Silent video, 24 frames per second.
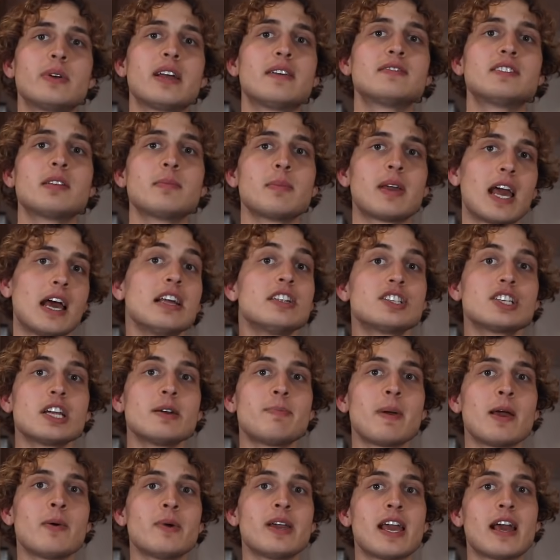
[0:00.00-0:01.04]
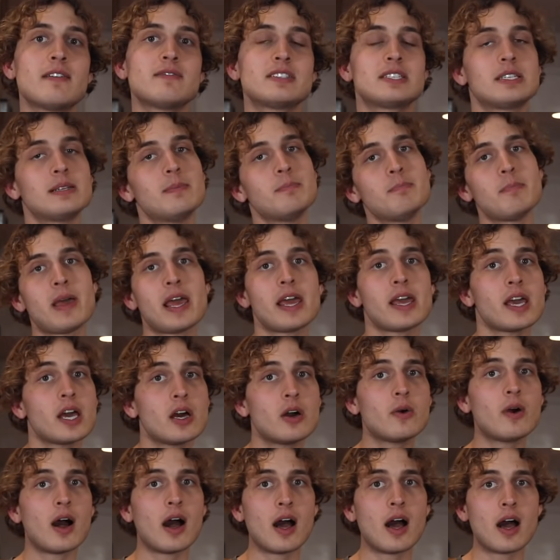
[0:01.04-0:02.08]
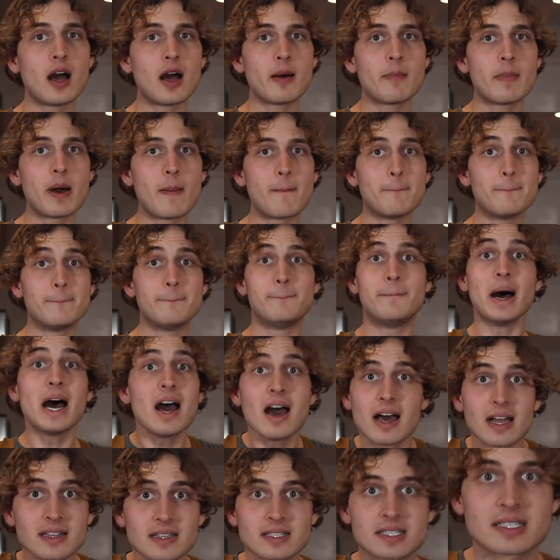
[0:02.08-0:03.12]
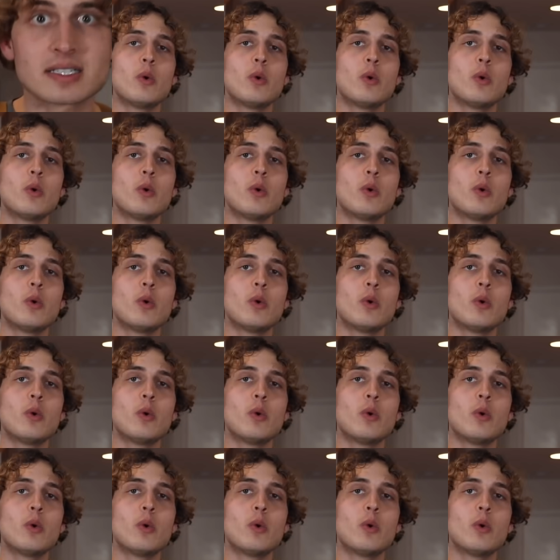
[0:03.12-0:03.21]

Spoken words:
we have some ketchup and we have some mayo, but